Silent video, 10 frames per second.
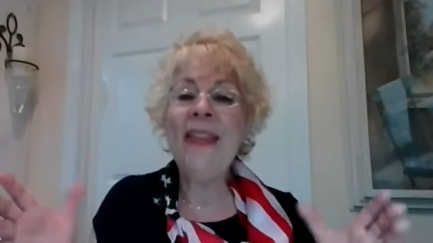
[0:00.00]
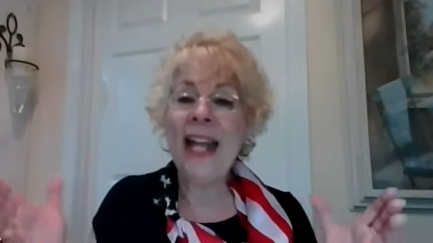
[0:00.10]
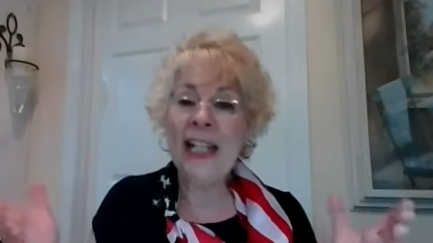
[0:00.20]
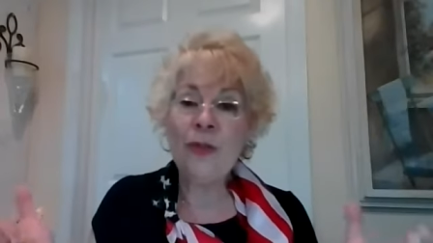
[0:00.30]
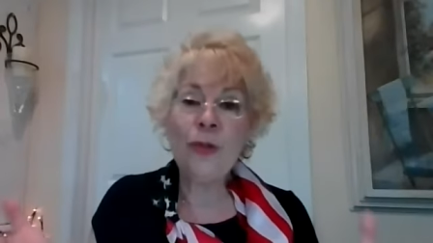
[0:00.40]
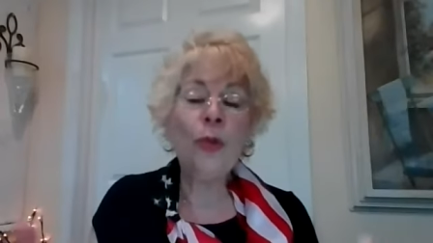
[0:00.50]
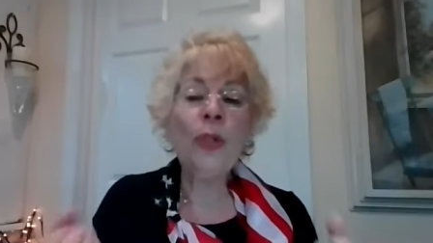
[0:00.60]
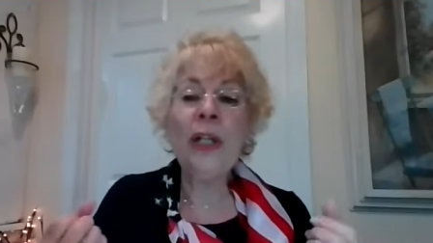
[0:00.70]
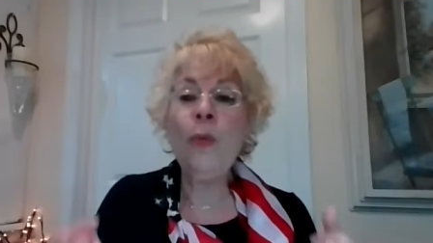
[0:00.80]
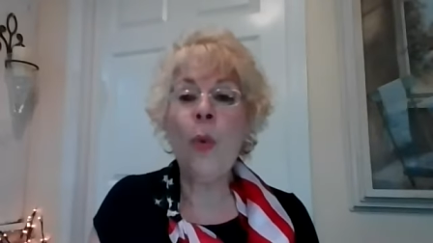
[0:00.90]
that he
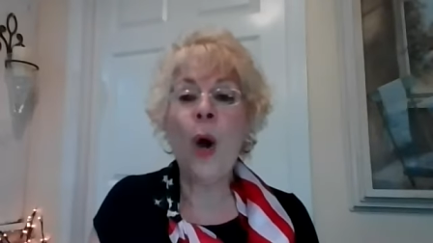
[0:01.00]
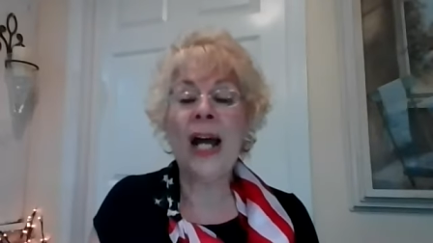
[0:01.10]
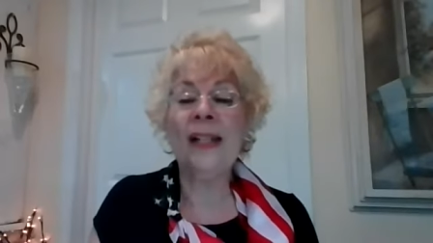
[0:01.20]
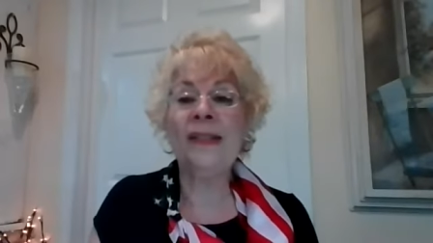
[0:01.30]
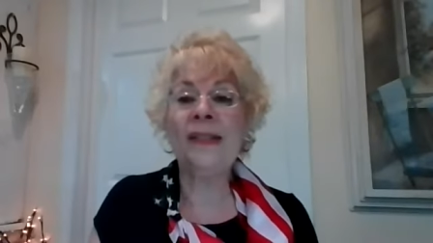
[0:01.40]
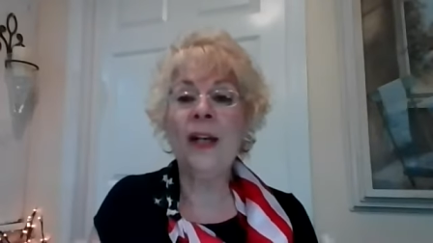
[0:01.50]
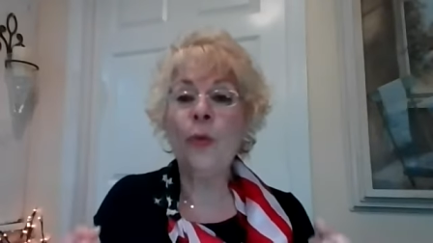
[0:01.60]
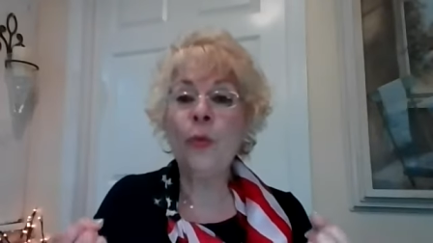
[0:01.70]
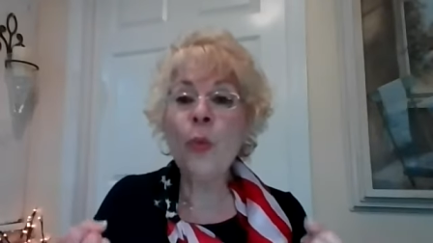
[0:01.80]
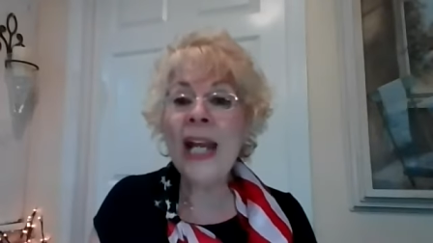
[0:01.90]
truly was
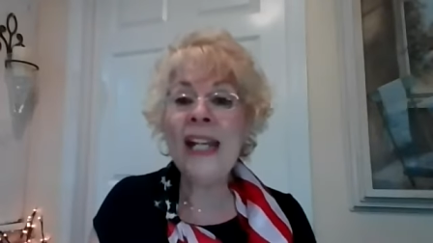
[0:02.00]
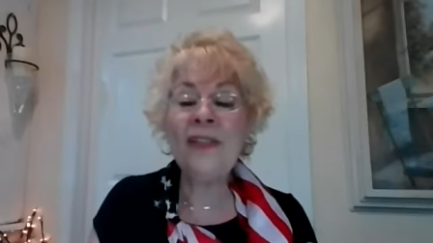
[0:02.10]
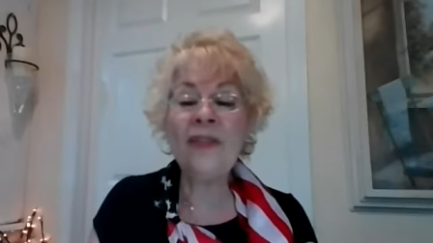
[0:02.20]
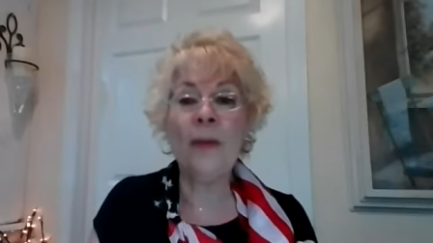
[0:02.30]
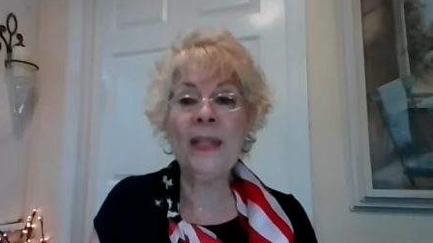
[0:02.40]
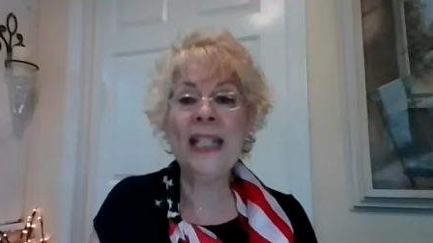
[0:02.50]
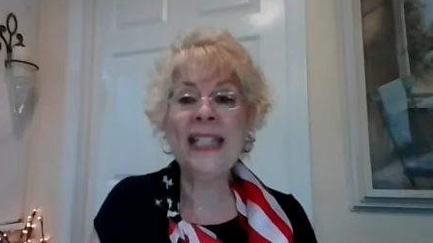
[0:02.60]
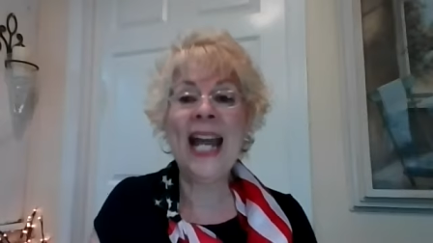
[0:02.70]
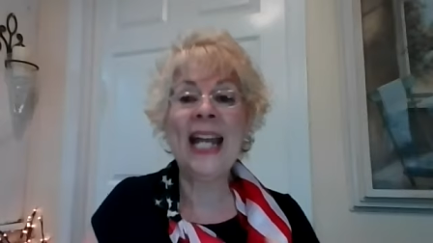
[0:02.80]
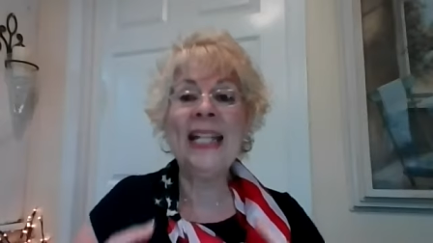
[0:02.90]
raised from the
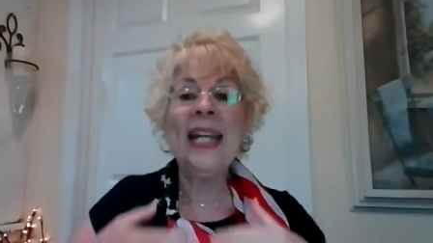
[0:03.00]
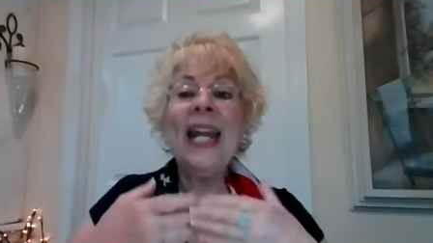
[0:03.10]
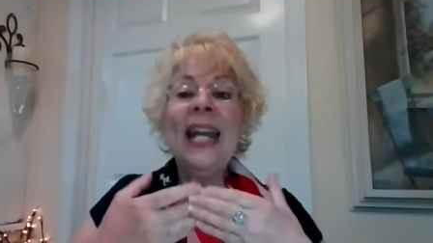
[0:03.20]
dead.